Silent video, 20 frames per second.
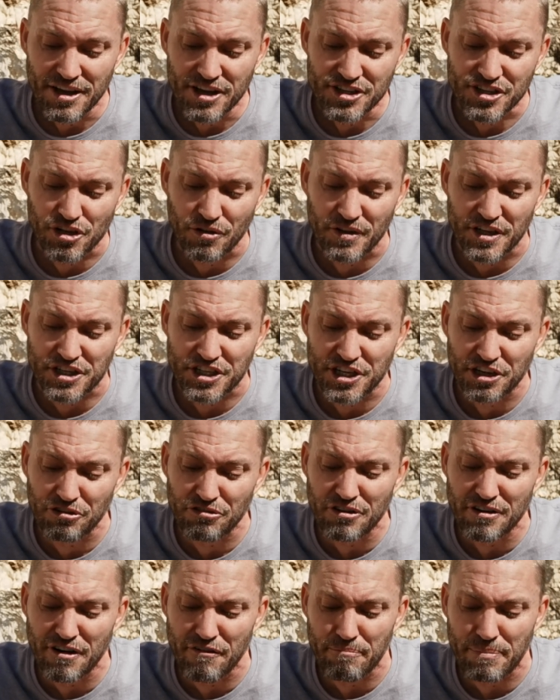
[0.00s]
So the
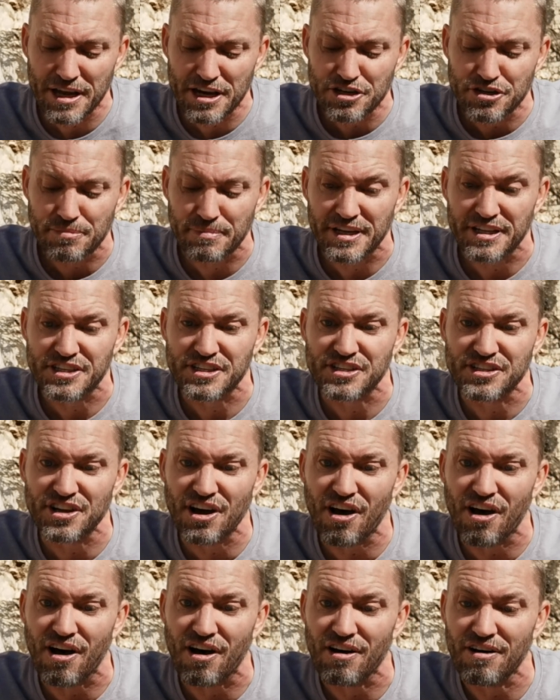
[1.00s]
children of Benjamin
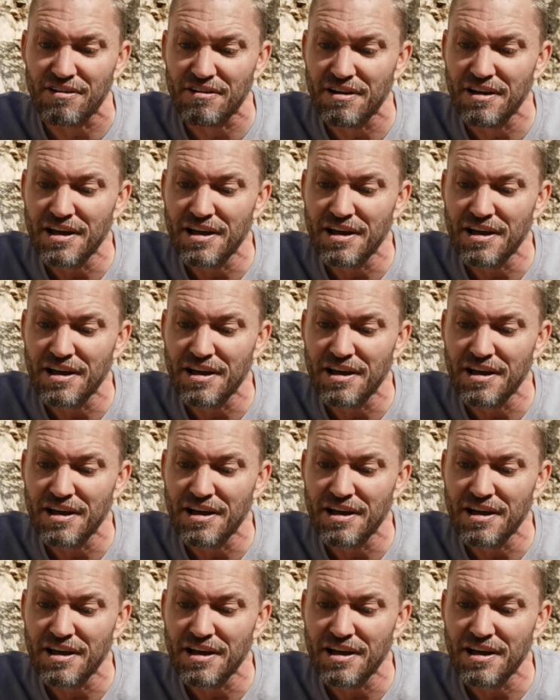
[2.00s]
saw